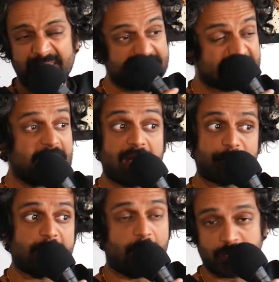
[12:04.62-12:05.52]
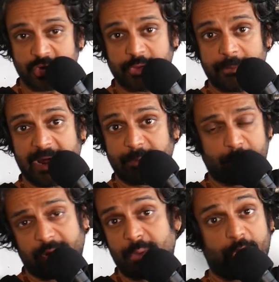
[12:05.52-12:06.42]
And this is every culture, though. By the
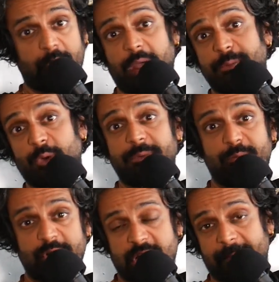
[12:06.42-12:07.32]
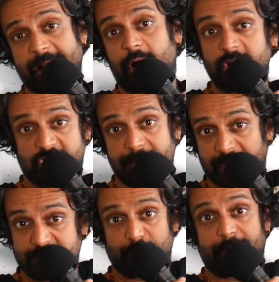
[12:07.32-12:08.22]
way, we're talking about our shit
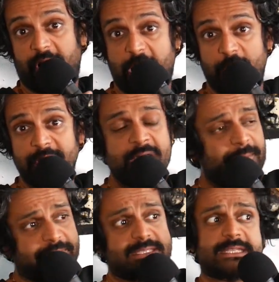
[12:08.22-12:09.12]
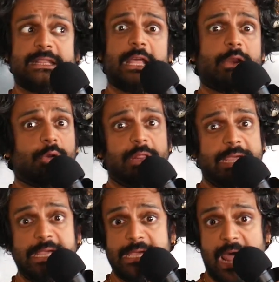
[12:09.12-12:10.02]
because we're brown, but this is
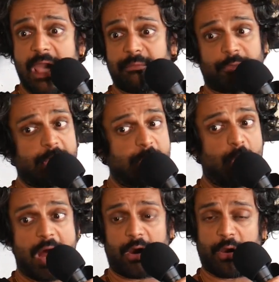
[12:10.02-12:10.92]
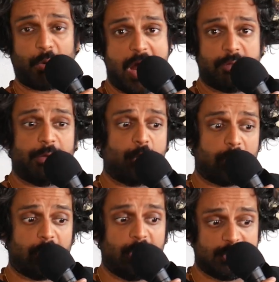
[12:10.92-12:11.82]
literally everywhere around the
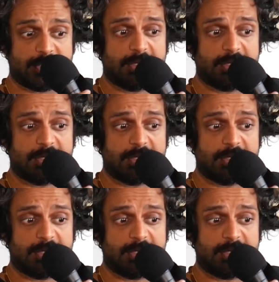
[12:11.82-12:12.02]
world.